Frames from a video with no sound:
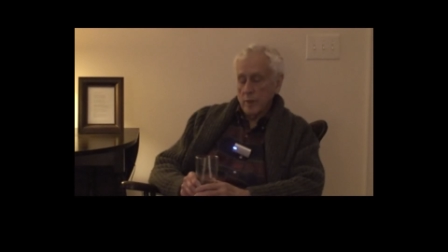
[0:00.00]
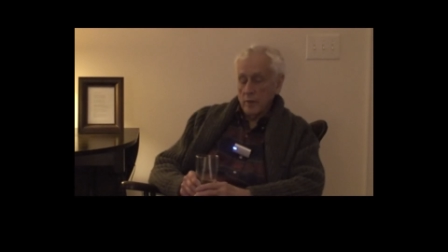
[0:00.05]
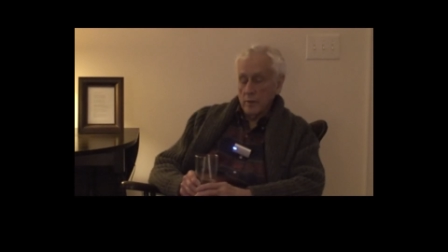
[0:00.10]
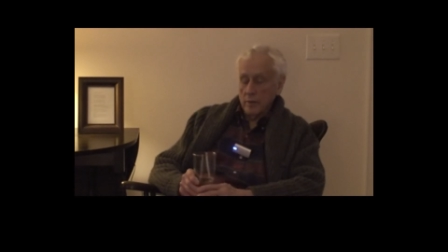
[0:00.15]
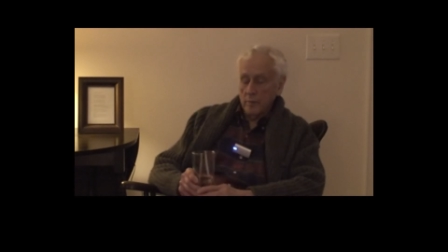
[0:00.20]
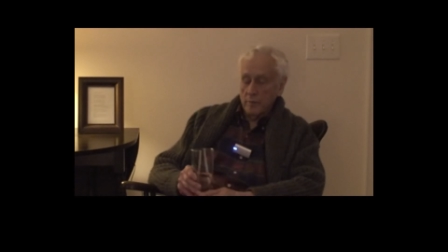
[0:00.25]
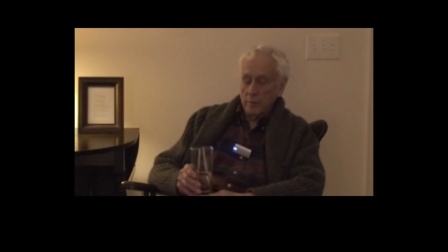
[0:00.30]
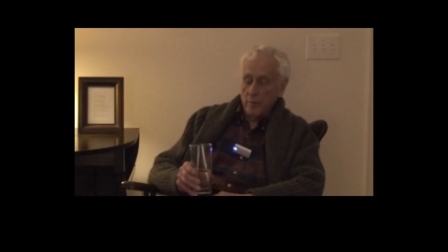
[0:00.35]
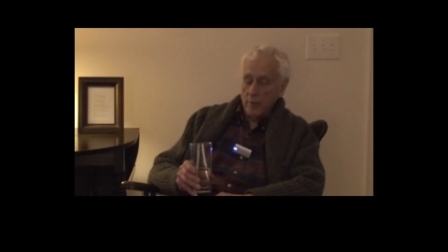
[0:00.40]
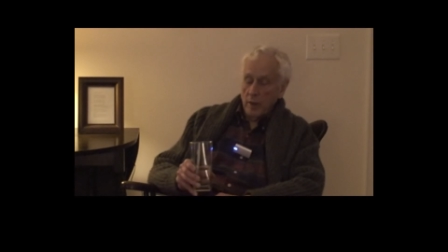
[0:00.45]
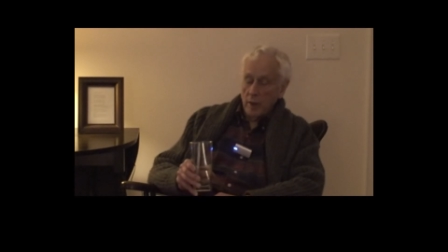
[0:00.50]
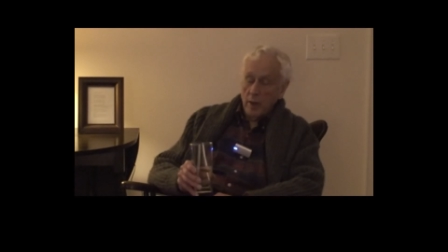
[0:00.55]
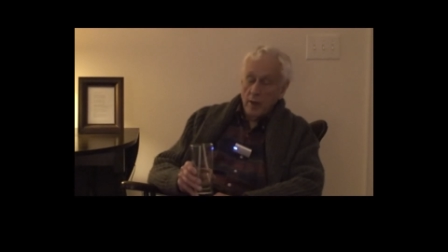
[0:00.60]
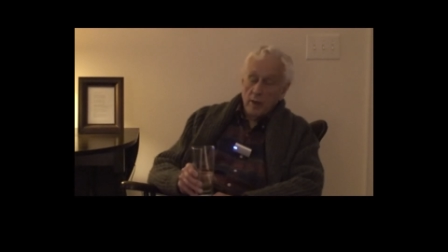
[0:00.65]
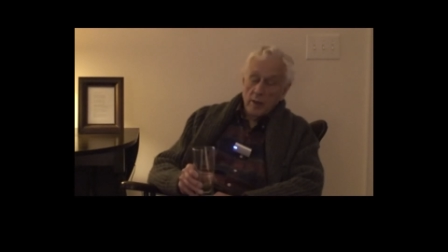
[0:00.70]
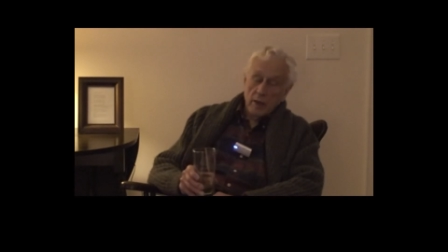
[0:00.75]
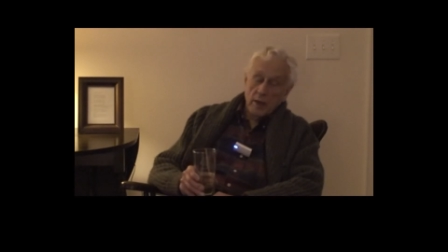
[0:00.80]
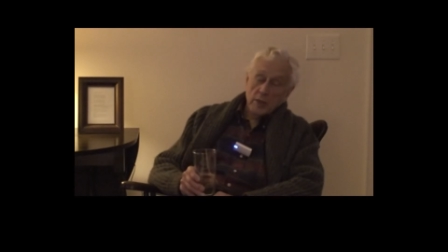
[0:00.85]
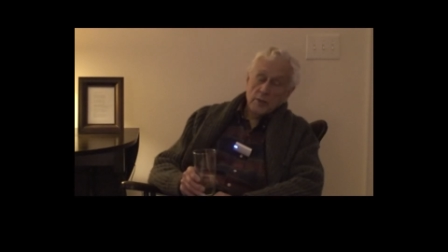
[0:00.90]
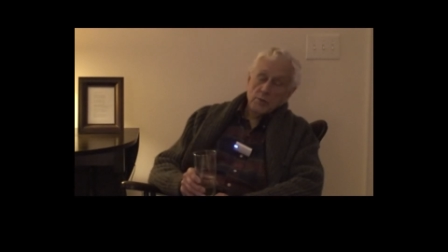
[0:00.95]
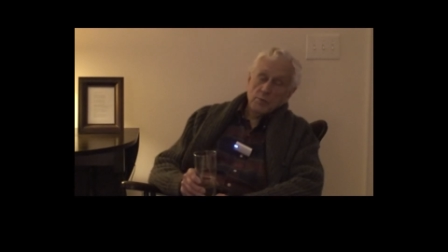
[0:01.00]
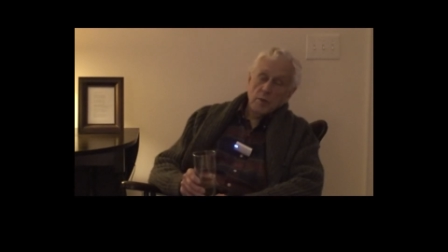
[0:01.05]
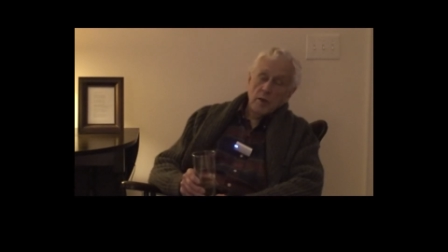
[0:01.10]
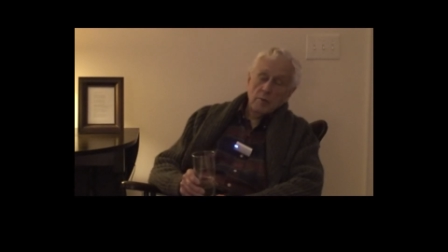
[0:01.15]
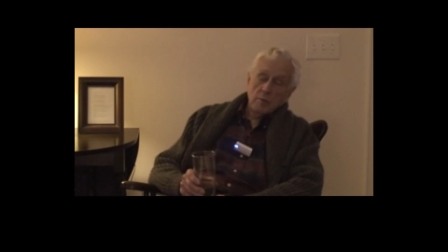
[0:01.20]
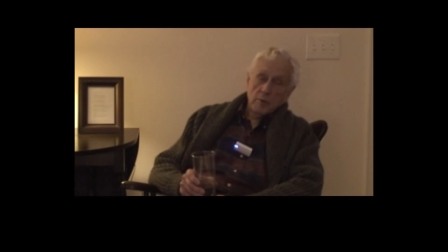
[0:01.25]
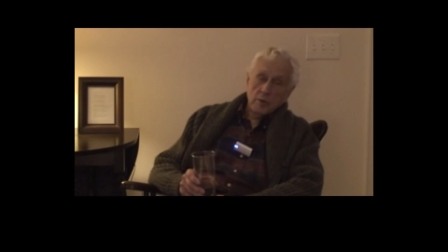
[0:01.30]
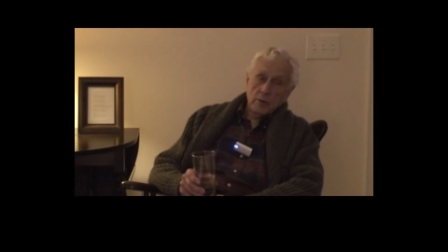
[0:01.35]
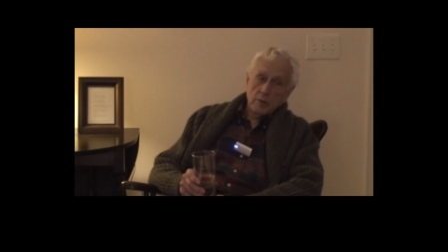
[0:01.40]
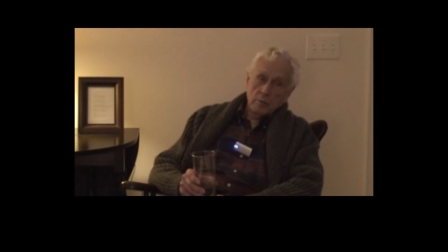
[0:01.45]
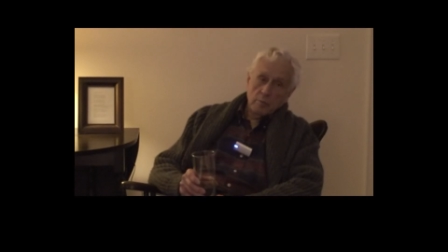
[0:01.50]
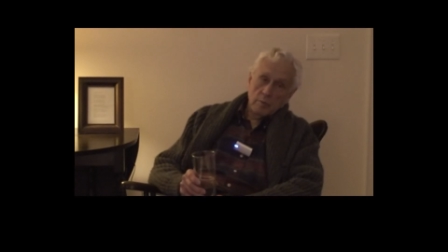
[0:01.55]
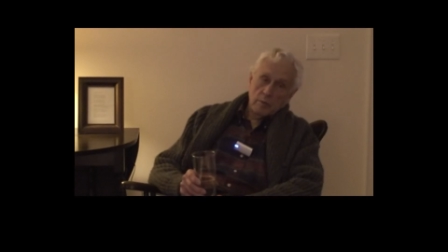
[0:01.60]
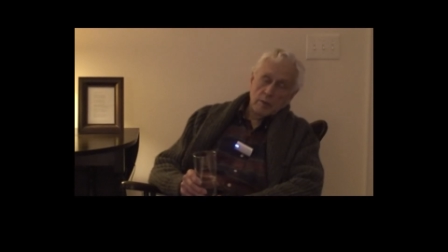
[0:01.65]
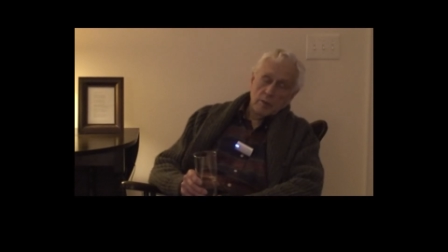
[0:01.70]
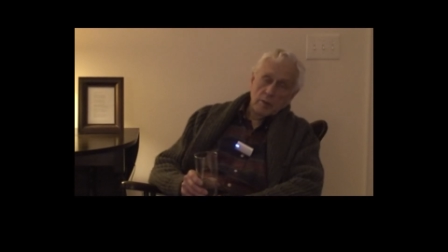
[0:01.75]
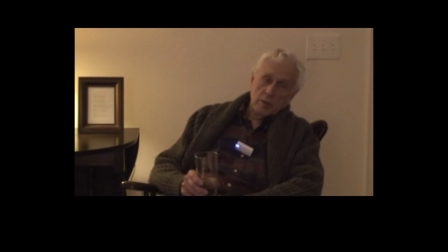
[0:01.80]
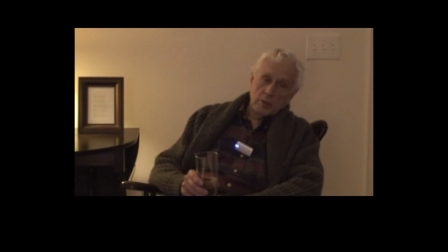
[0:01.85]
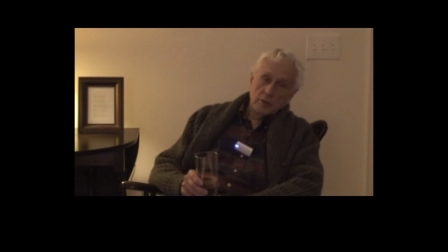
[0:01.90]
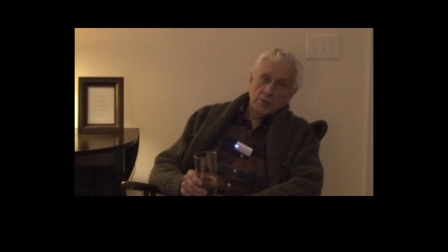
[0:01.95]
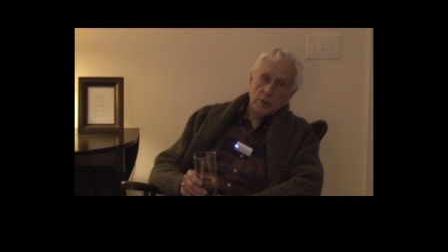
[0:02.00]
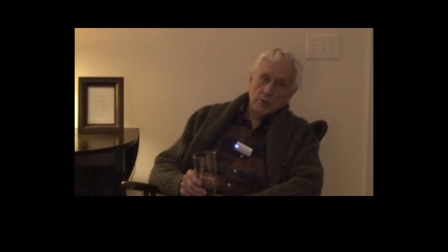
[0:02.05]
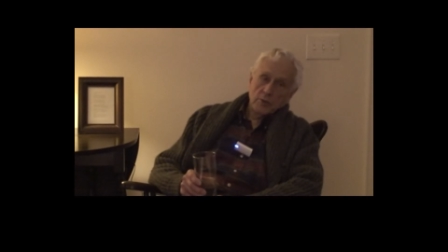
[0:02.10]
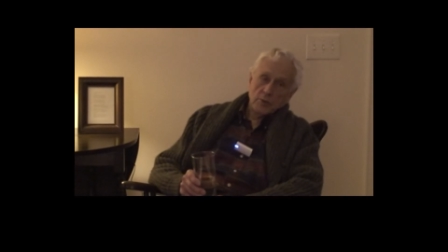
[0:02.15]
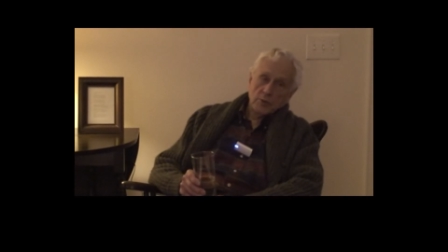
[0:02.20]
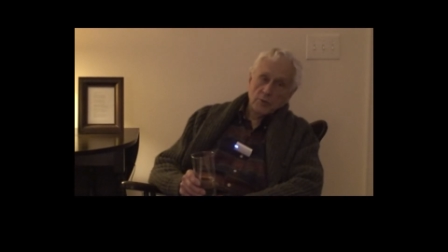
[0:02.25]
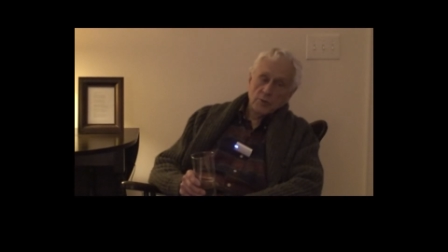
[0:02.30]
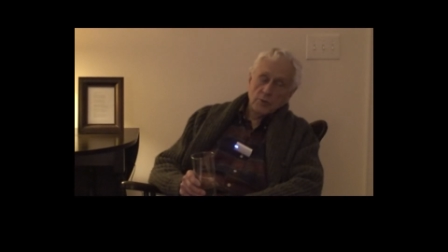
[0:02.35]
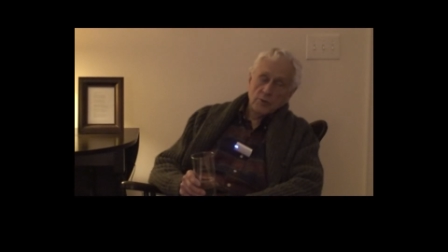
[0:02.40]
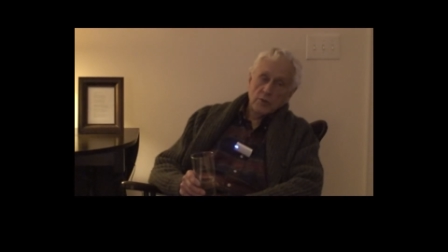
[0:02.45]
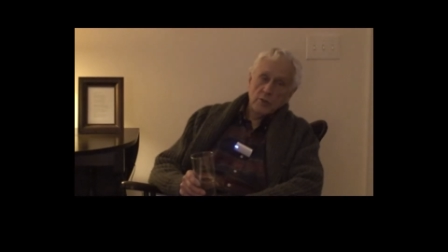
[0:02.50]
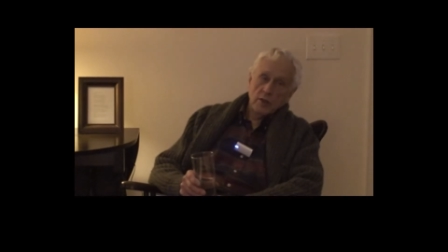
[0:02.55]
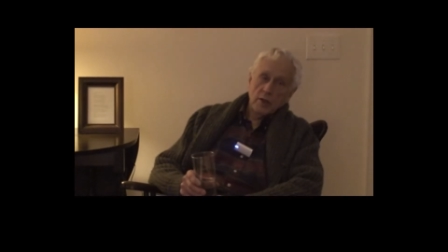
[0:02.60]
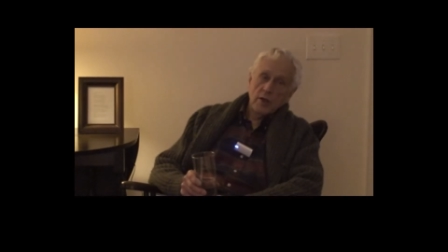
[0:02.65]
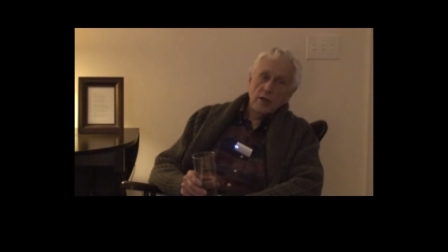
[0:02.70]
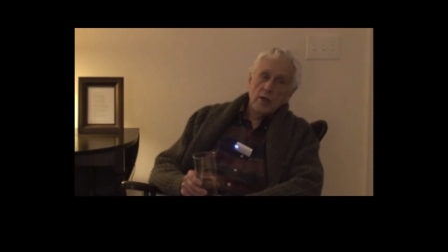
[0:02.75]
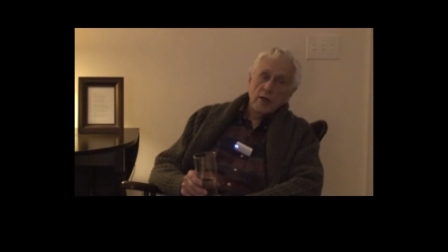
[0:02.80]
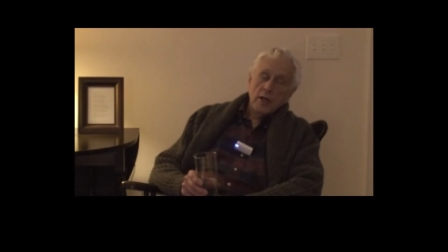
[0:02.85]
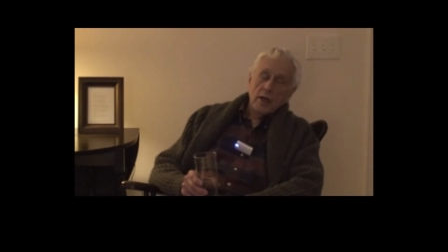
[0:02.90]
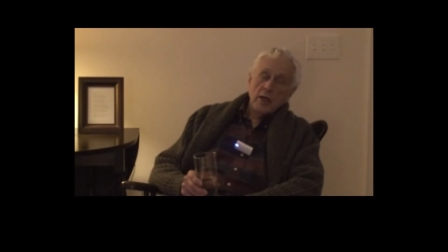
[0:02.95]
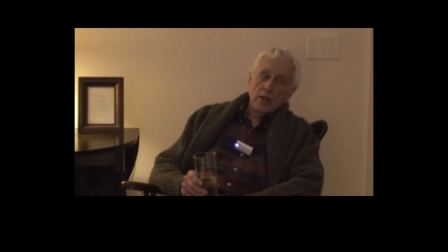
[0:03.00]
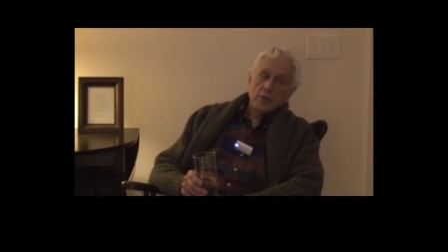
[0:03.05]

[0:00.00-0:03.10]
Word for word: Yeah. That's probably the essential source of that.